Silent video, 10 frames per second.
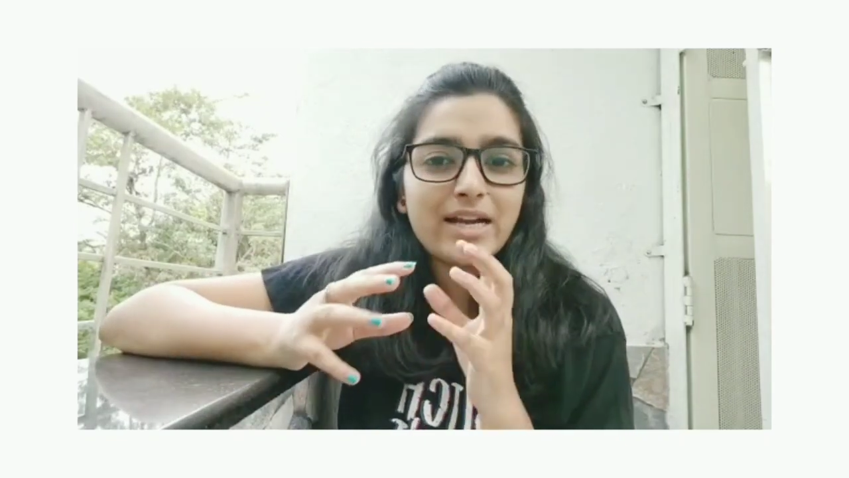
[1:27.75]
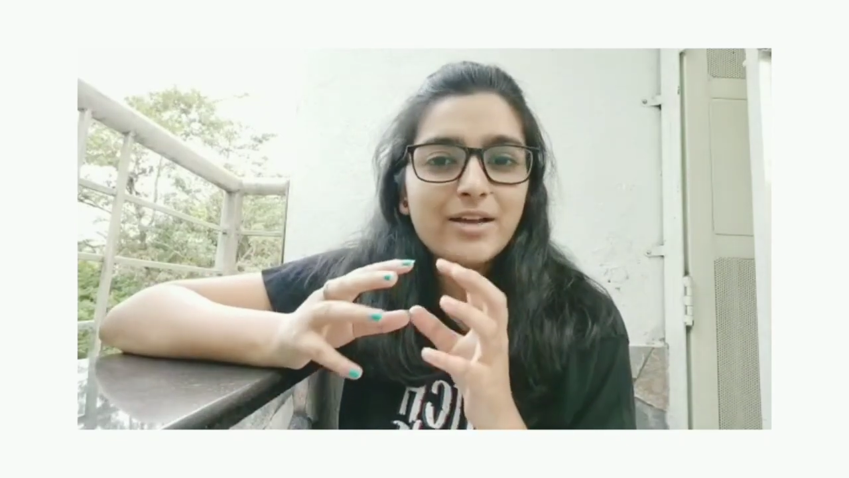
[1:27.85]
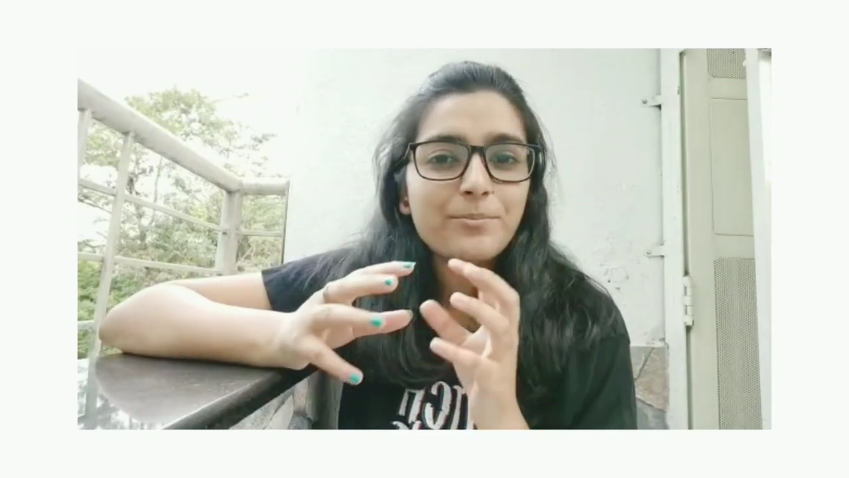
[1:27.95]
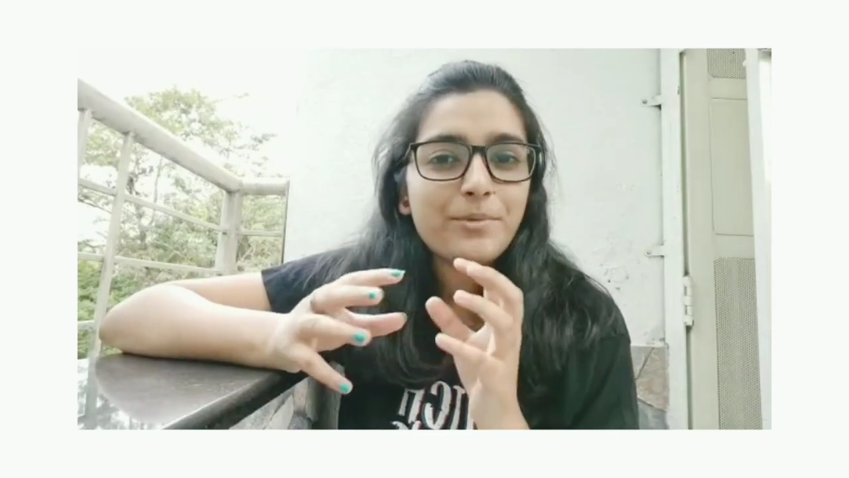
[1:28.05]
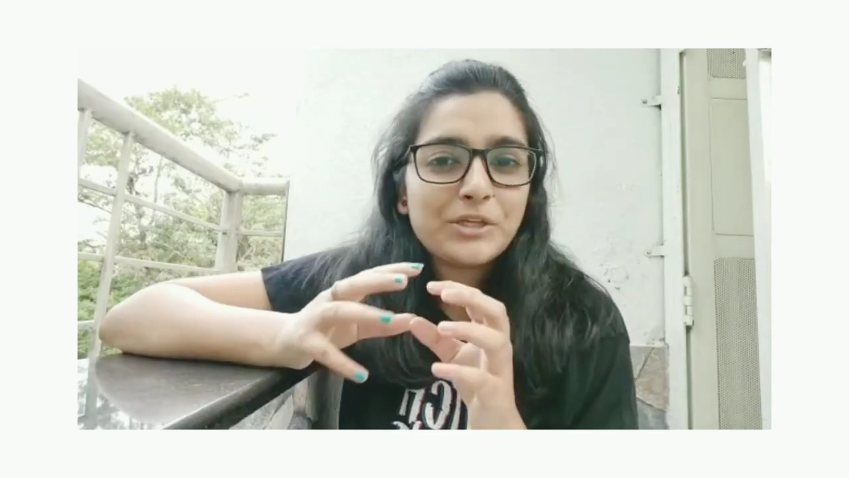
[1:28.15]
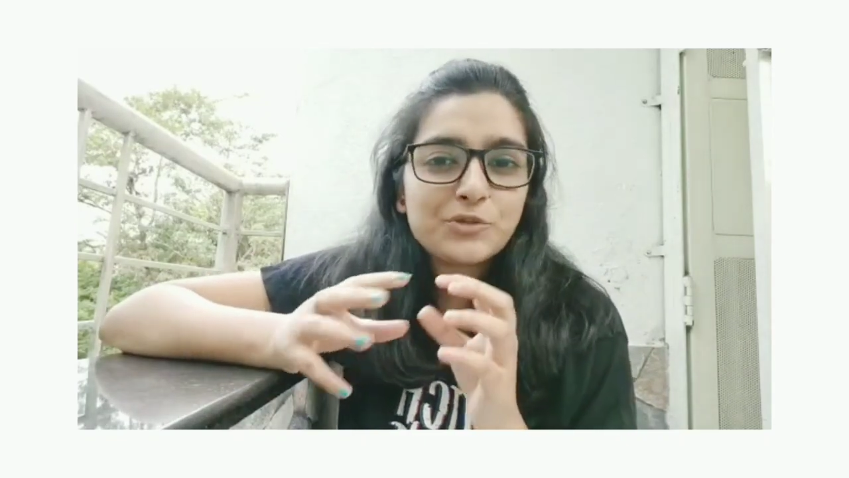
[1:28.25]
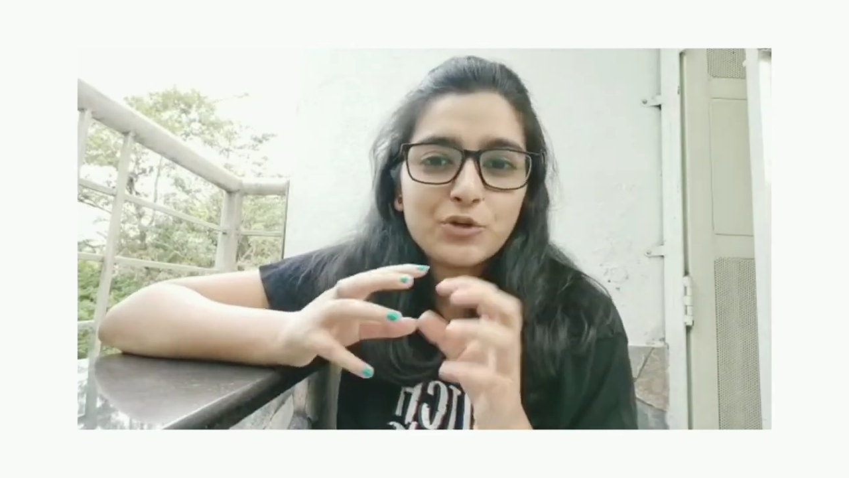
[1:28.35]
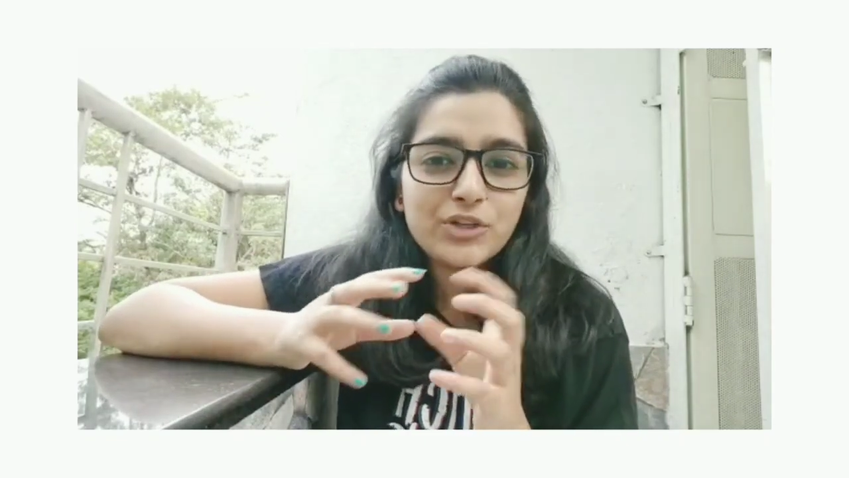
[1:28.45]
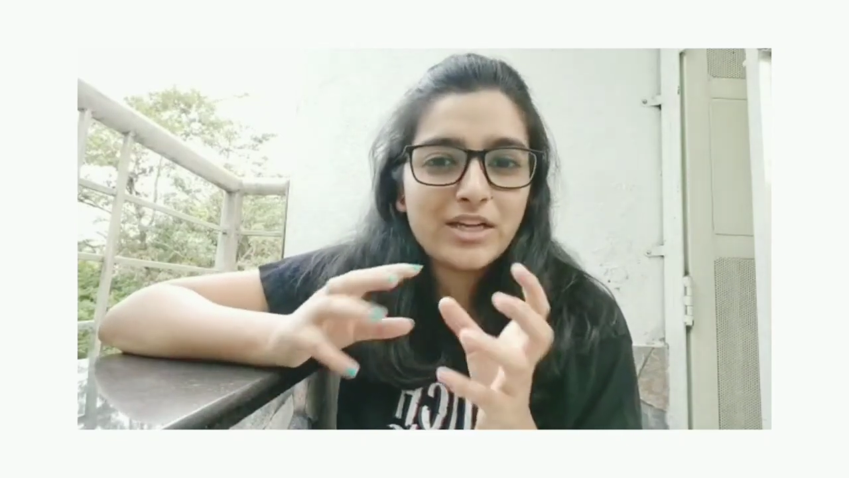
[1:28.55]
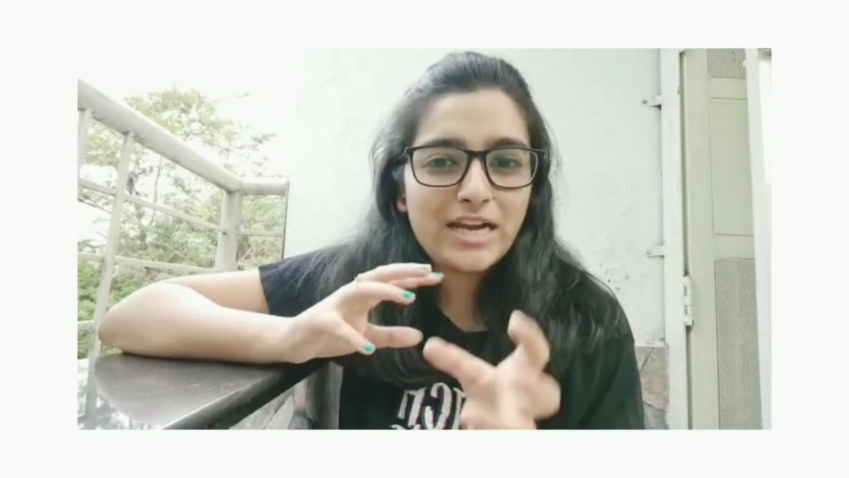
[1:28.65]
that are based
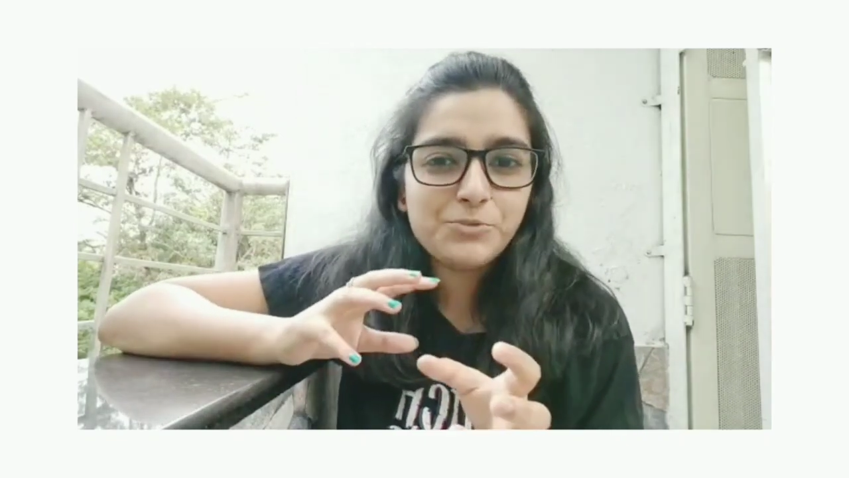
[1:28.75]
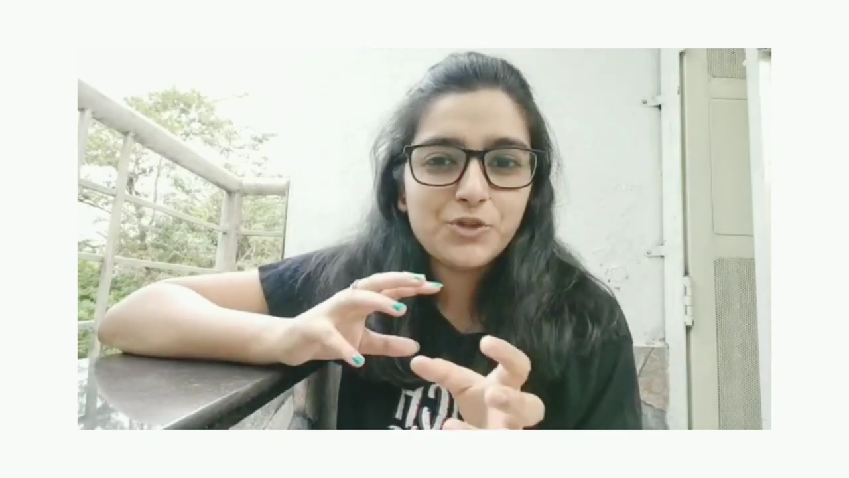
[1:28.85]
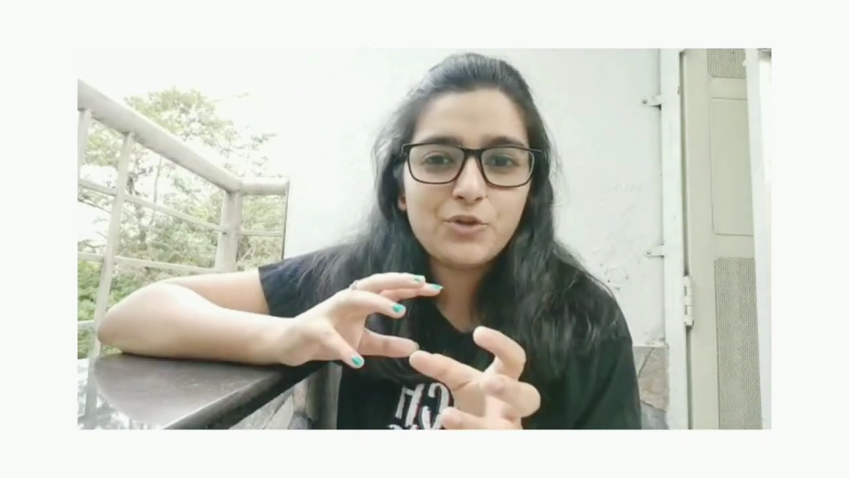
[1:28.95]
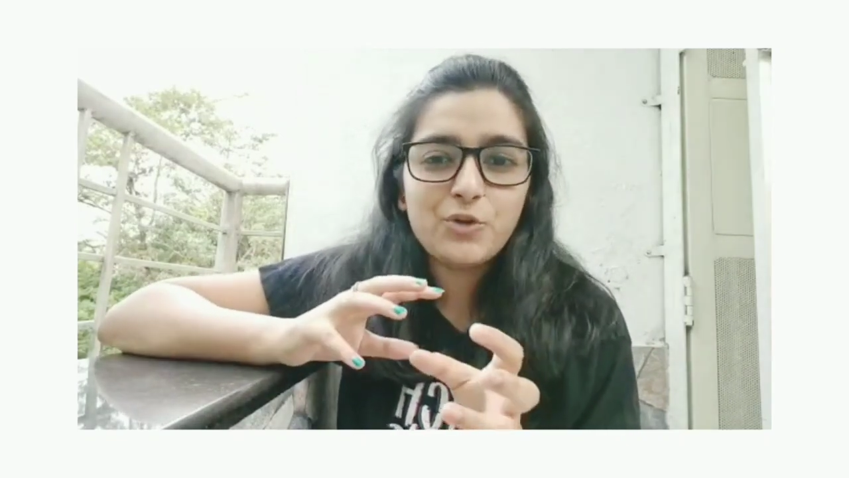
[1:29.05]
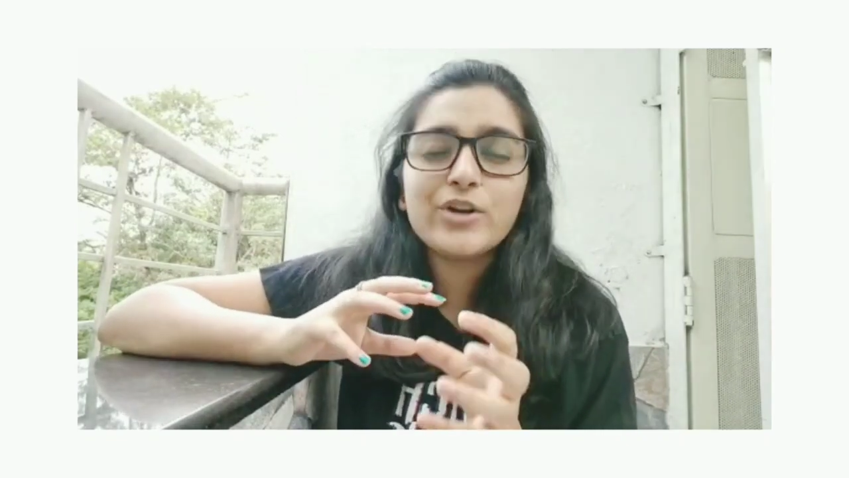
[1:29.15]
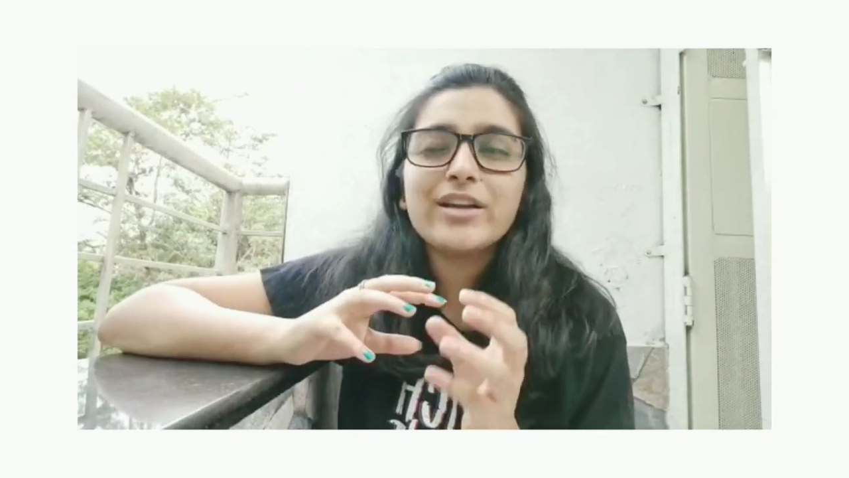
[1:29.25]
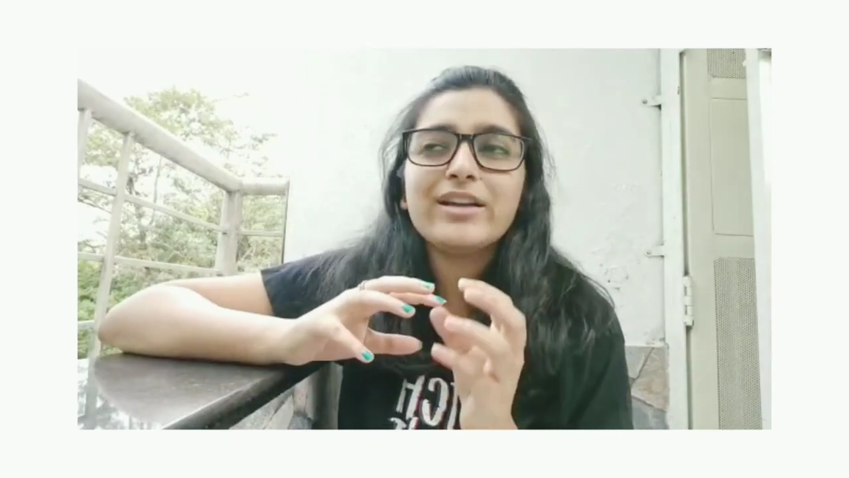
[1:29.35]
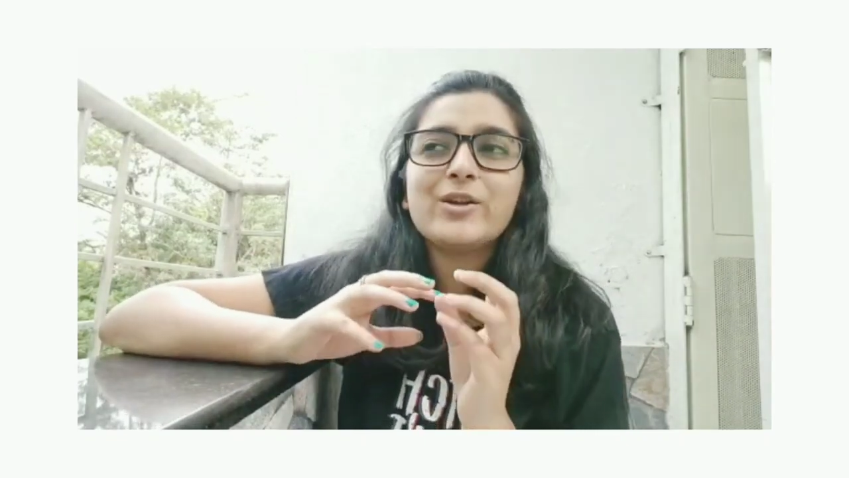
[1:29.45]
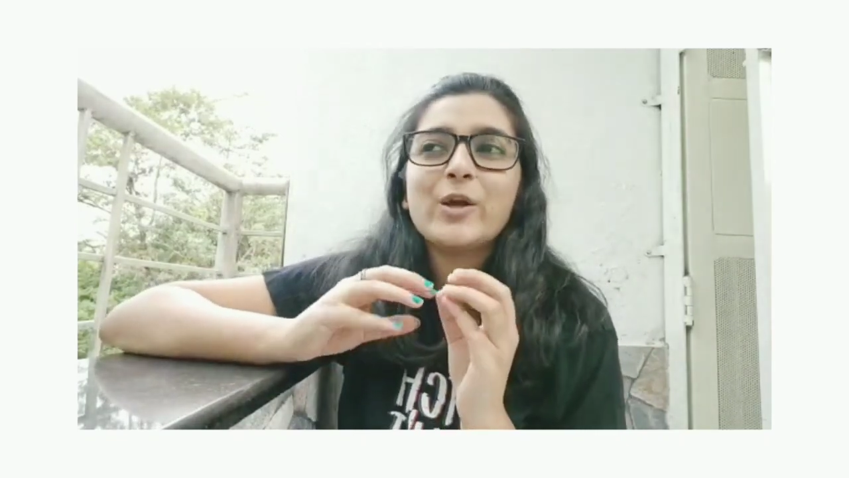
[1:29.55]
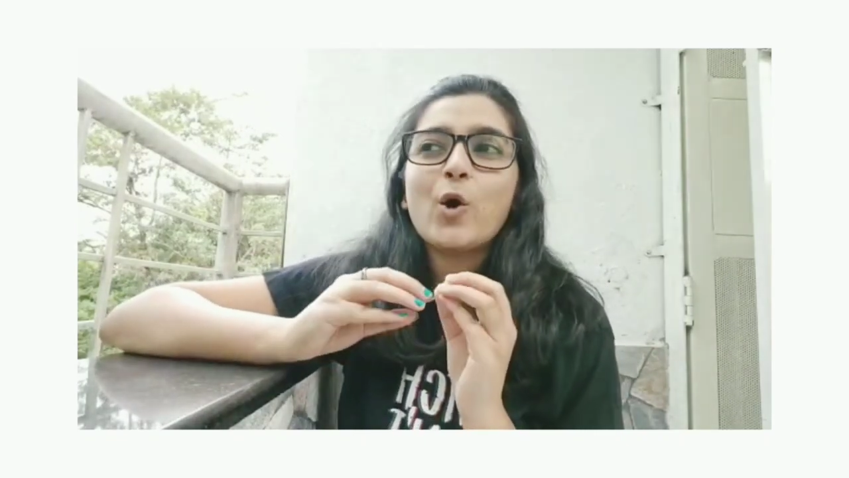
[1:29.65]
on crime genre, it